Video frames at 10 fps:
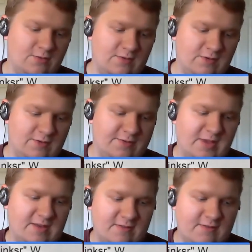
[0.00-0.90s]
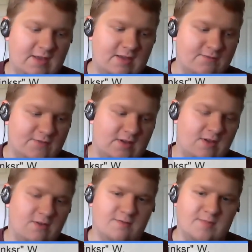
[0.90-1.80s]
which was my second
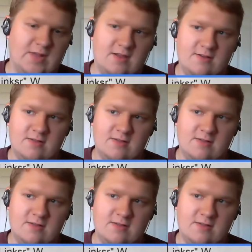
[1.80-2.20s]
video of my